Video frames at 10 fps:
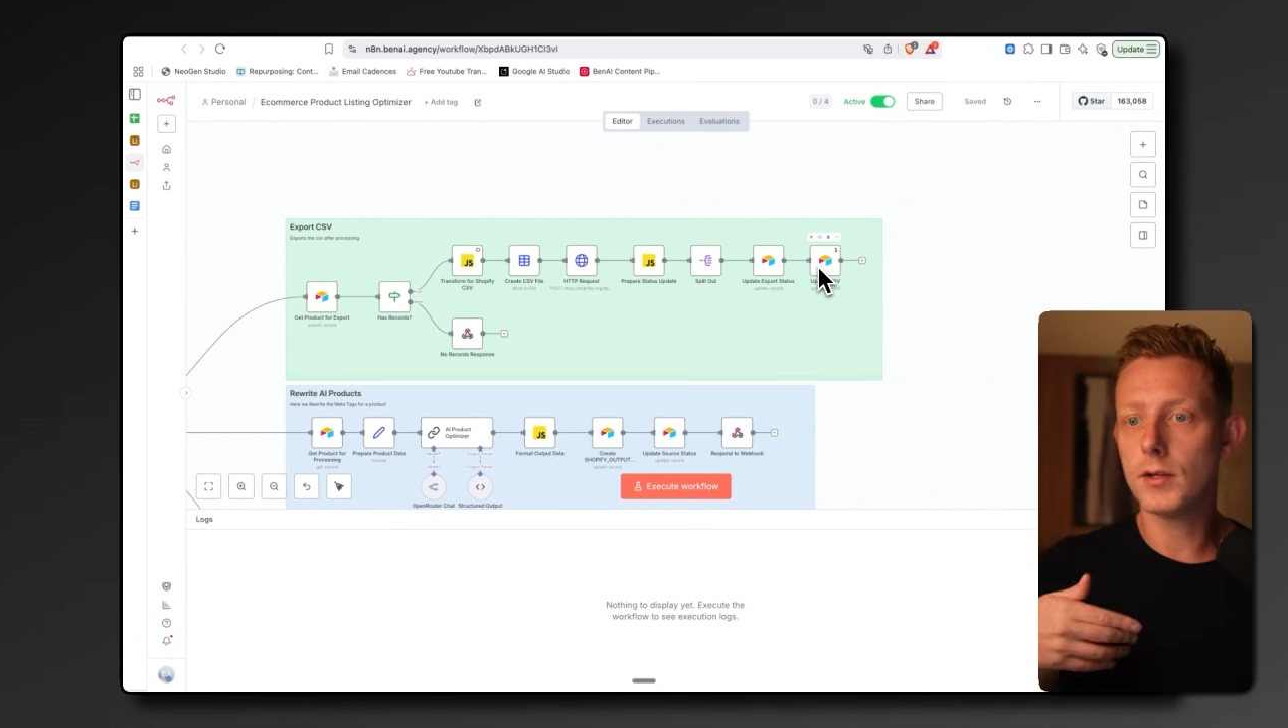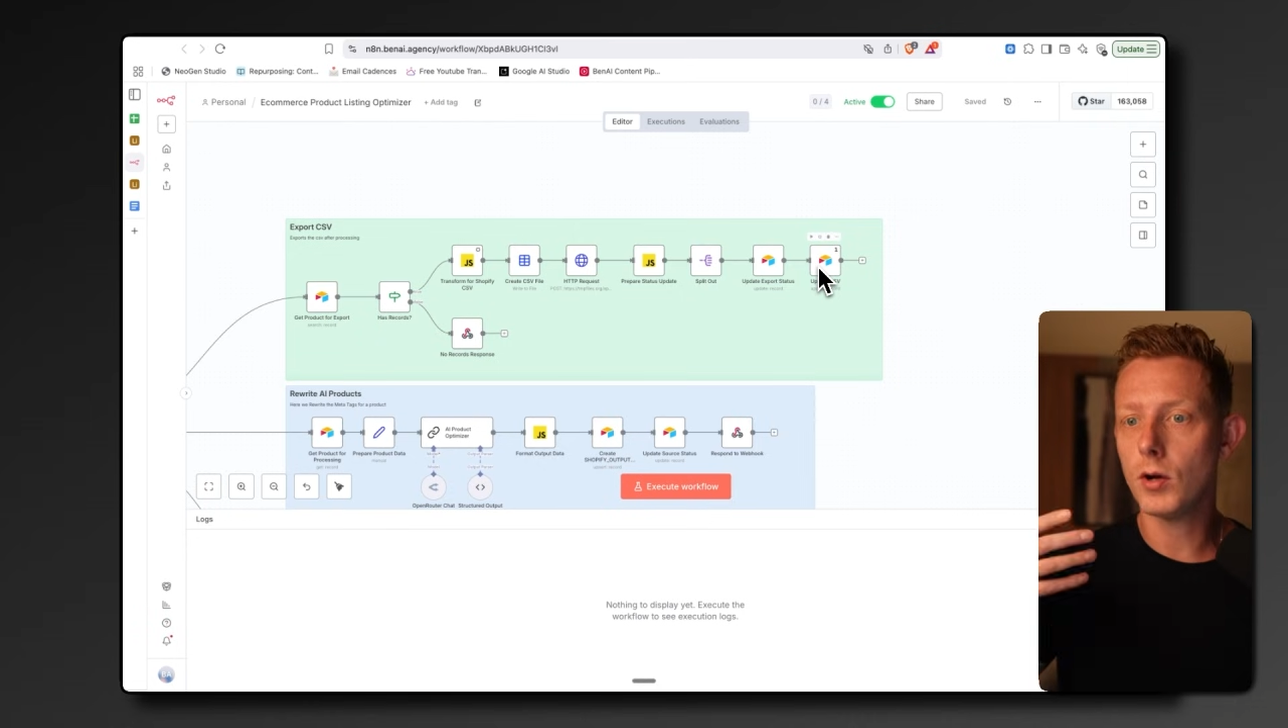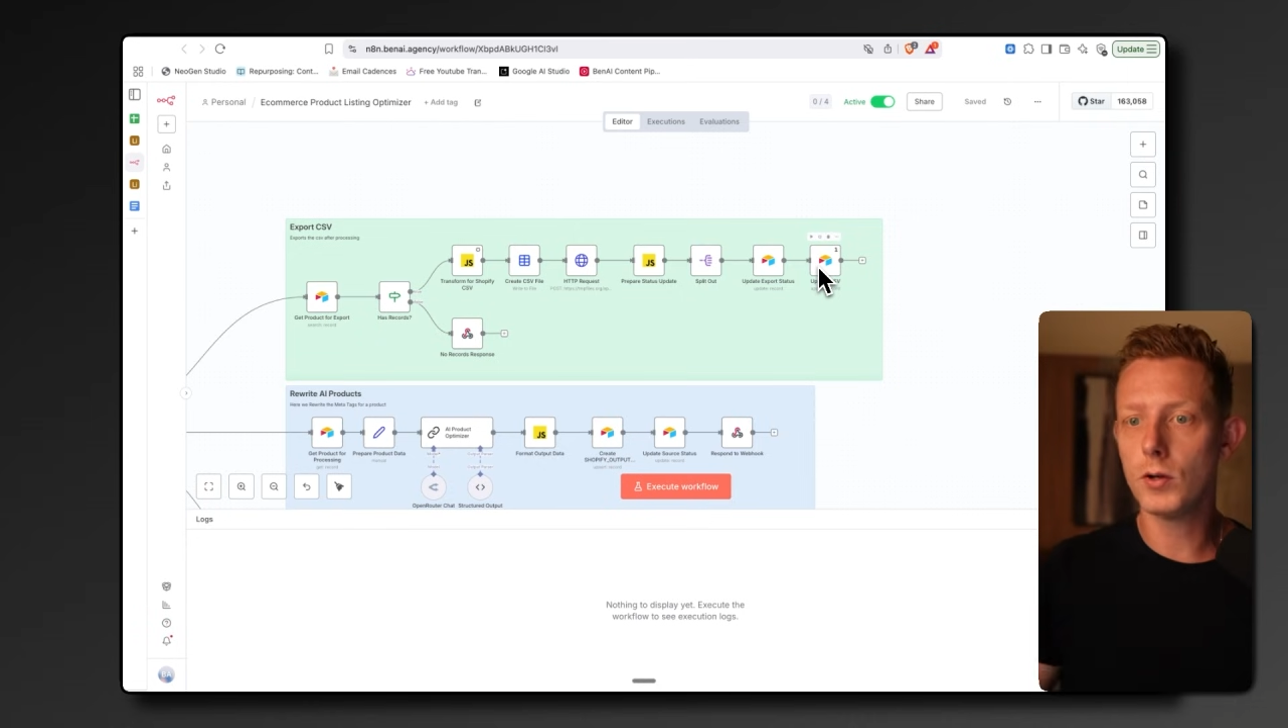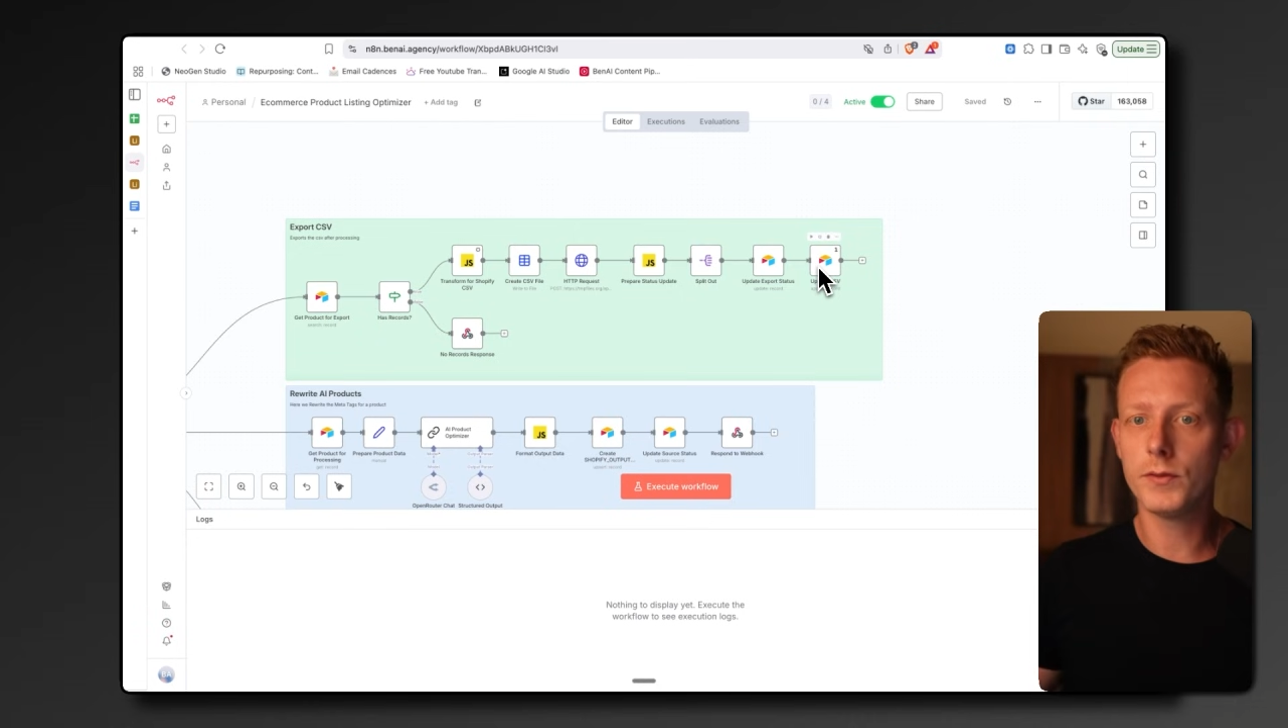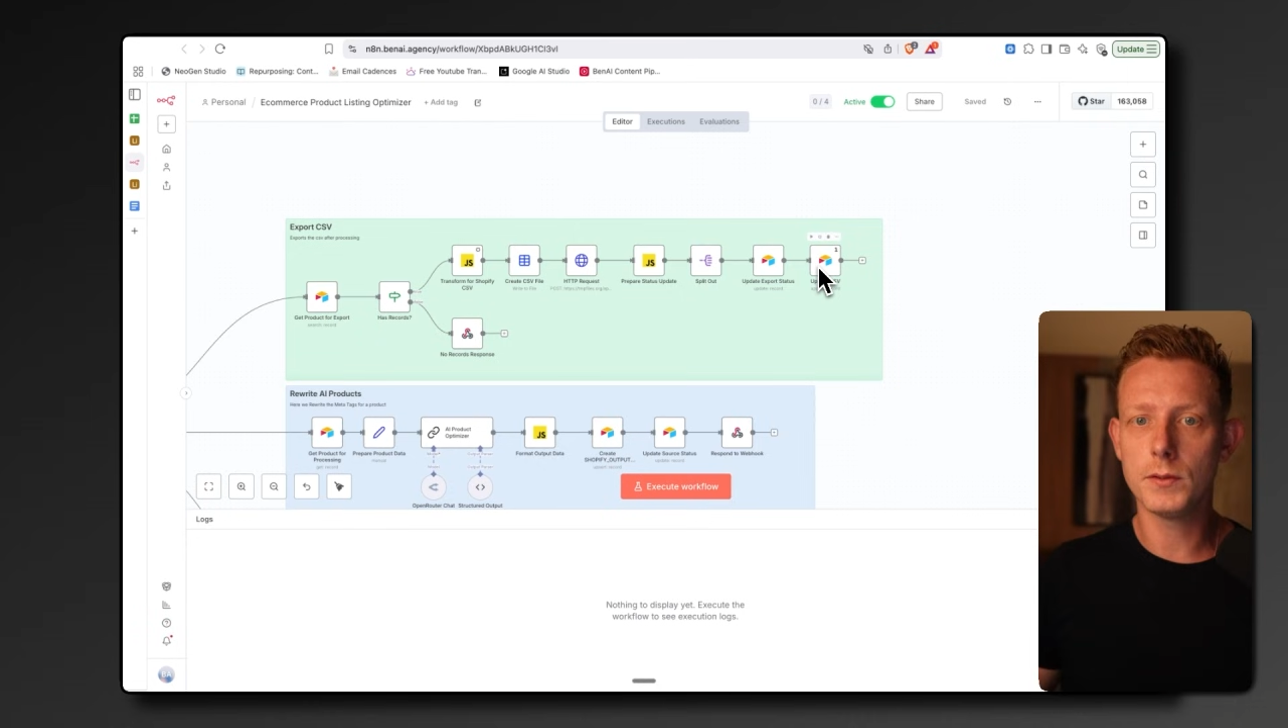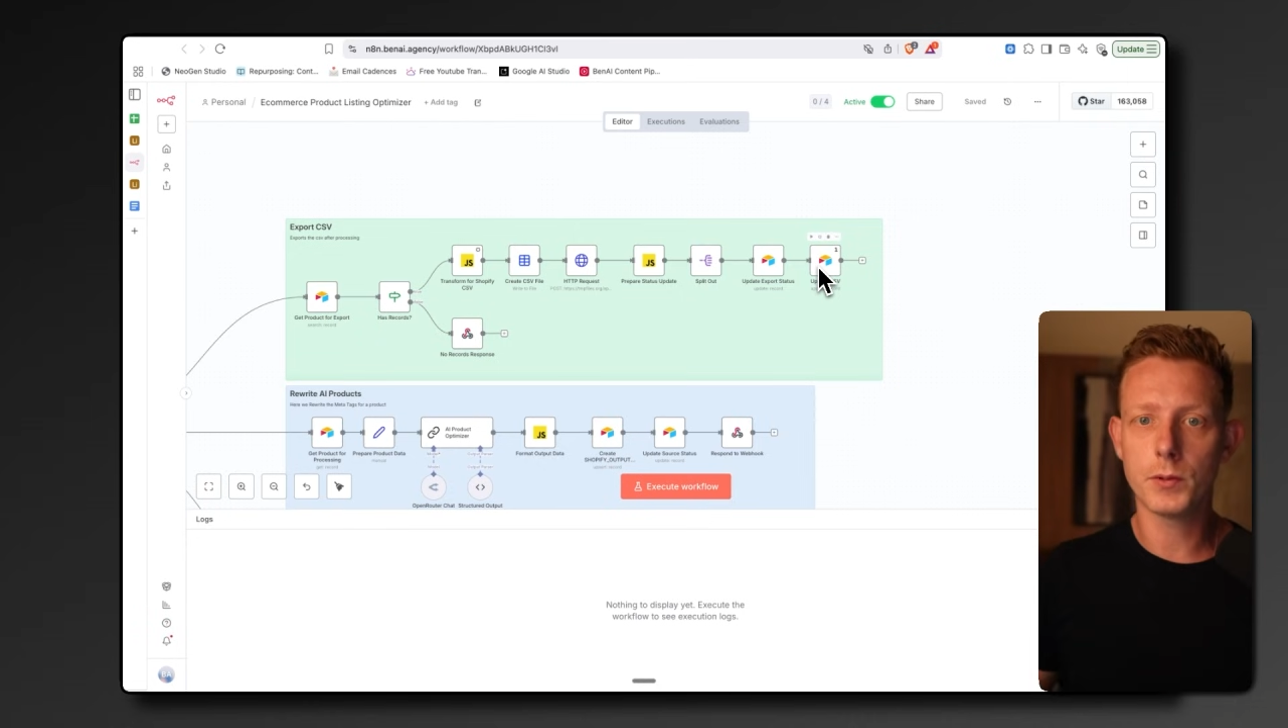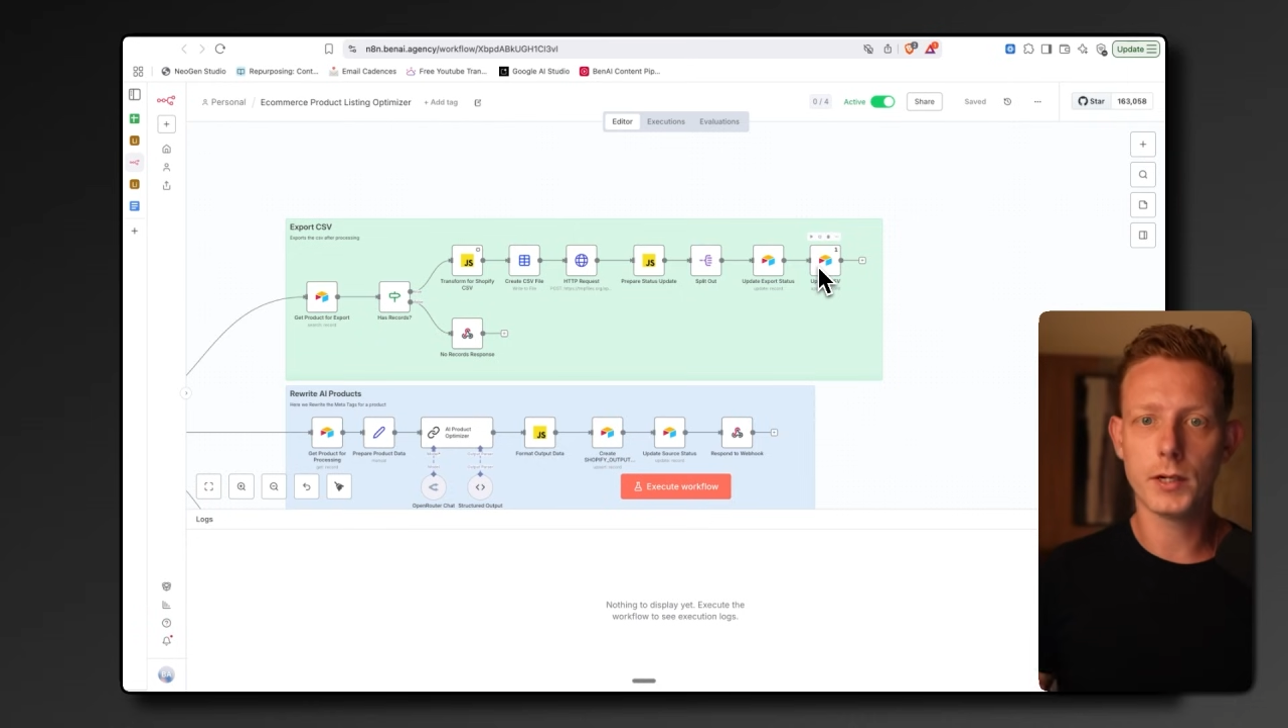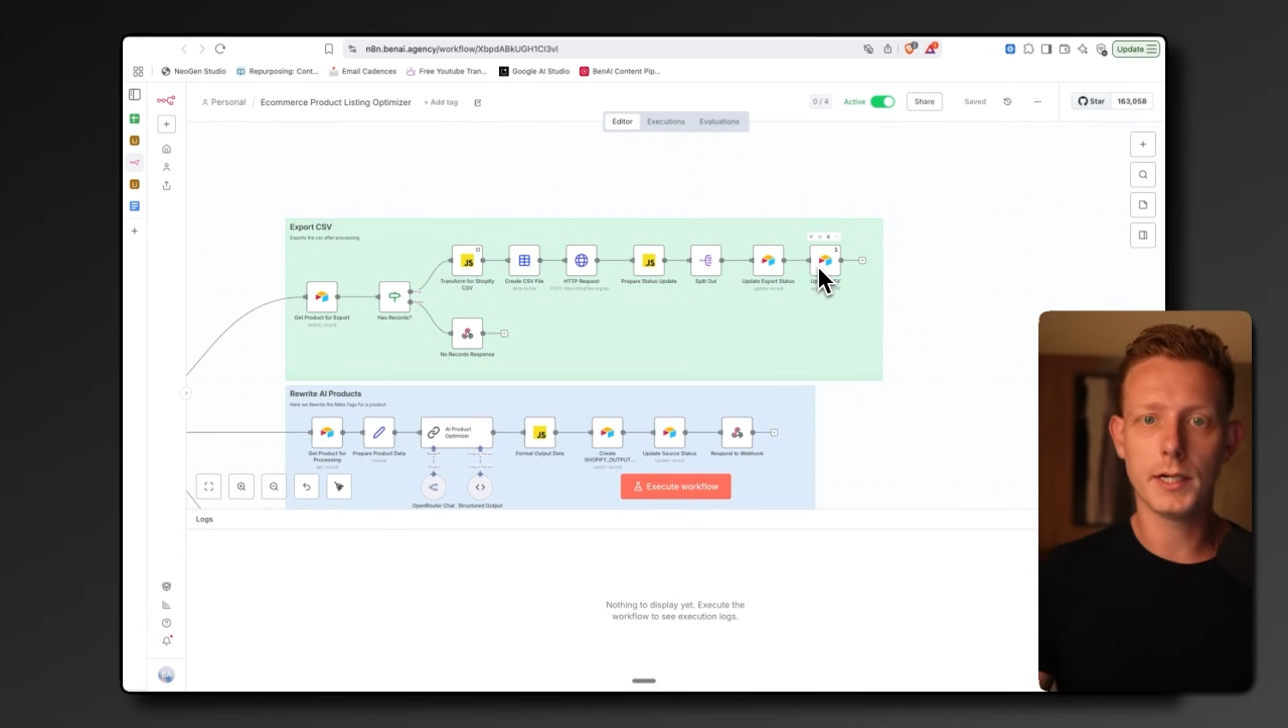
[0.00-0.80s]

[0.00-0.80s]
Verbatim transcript: all of these product